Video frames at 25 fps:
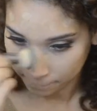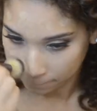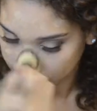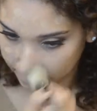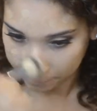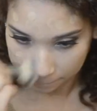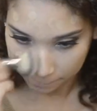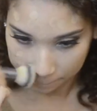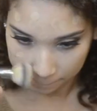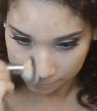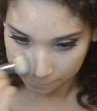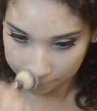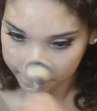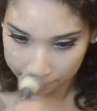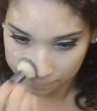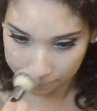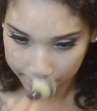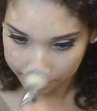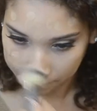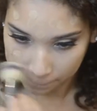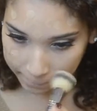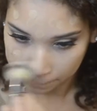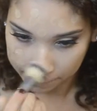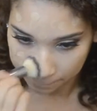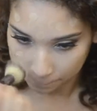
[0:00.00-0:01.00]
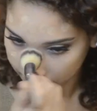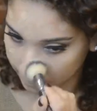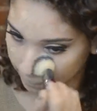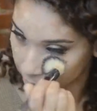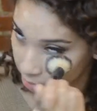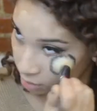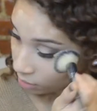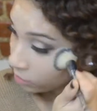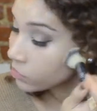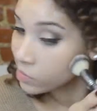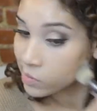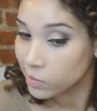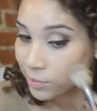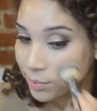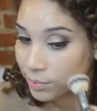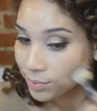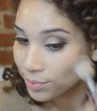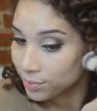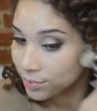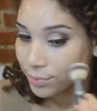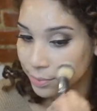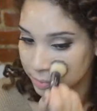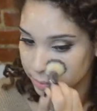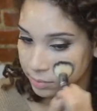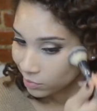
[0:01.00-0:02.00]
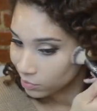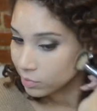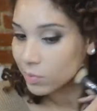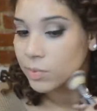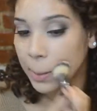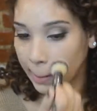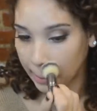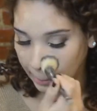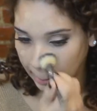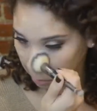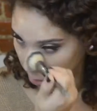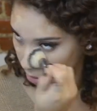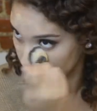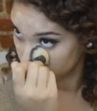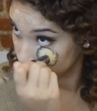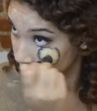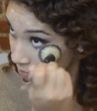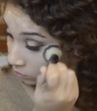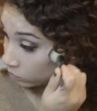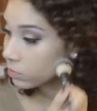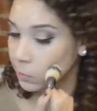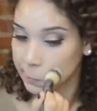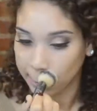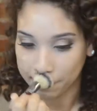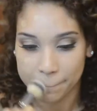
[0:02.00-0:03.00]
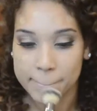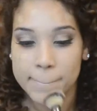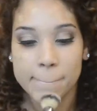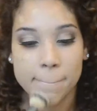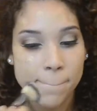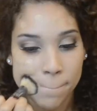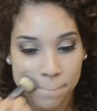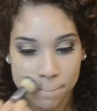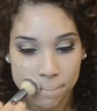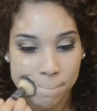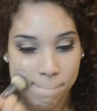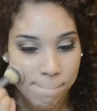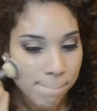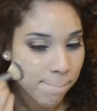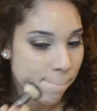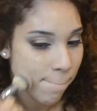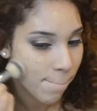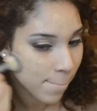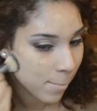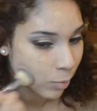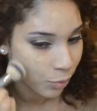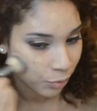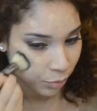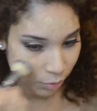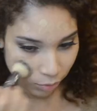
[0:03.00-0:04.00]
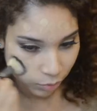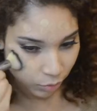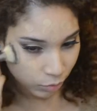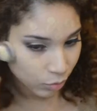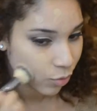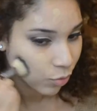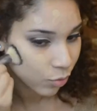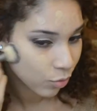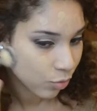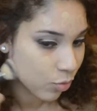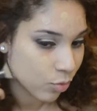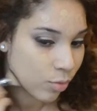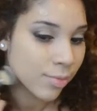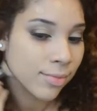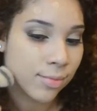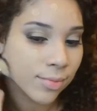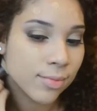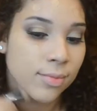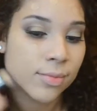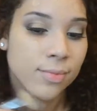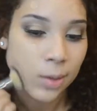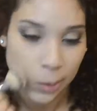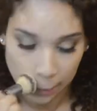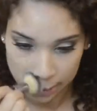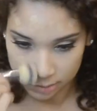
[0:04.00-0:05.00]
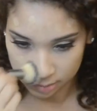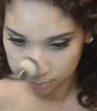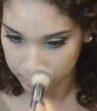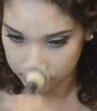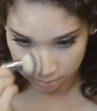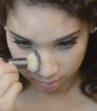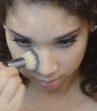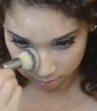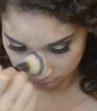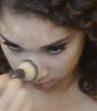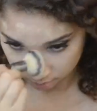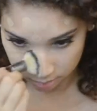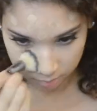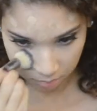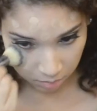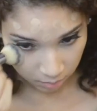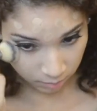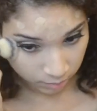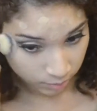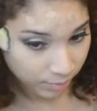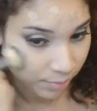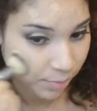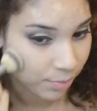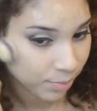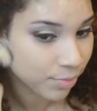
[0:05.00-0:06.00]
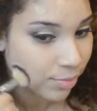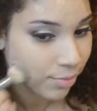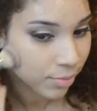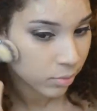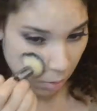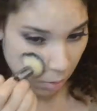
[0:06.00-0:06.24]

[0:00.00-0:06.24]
put it on, and I loved the way that this came out. Did you catch me trying to wipe off that